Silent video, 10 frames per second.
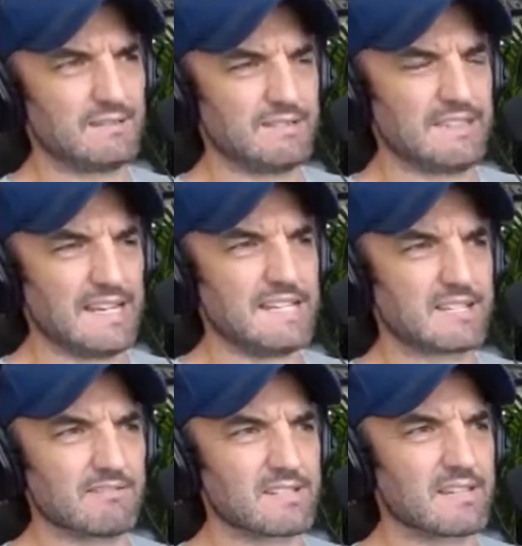of
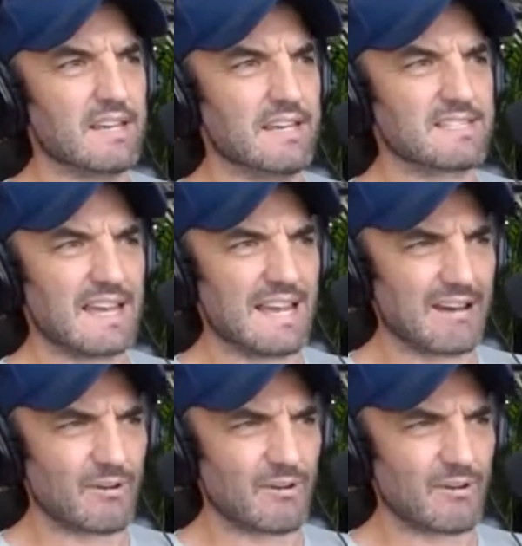data, isn't it? Is that how do I